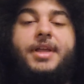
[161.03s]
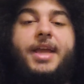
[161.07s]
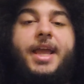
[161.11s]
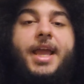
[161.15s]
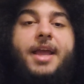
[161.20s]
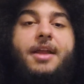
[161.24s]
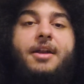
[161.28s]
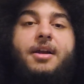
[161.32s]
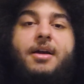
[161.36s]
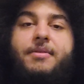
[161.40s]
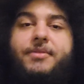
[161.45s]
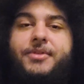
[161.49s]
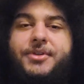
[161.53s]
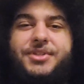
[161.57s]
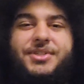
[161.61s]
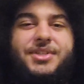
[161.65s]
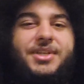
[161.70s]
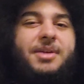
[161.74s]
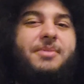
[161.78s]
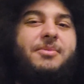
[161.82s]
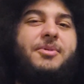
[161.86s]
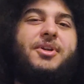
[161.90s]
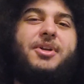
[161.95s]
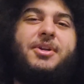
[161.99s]
and
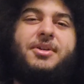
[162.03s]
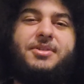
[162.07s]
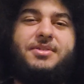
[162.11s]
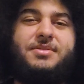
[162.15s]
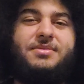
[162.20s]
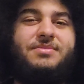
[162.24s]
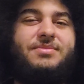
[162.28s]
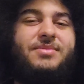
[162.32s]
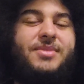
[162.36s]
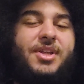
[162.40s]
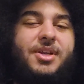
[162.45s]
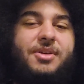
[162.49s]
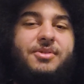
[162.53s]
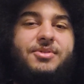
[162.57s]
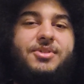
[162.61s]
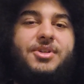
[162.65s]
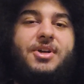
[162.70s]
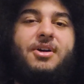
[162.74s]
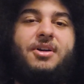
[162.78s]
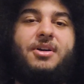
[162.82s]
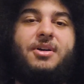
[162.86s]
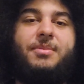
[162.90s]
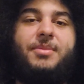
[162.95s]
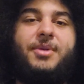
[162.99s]
obviously I'm gonna
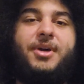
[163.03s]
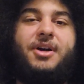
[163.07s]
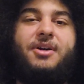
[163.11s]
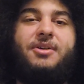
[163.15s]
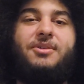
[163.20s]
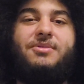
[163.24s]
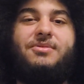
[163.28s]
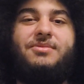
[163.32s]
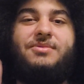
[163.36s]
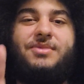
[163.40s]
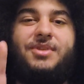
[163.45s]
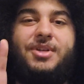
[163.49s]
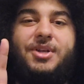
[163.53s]
talk about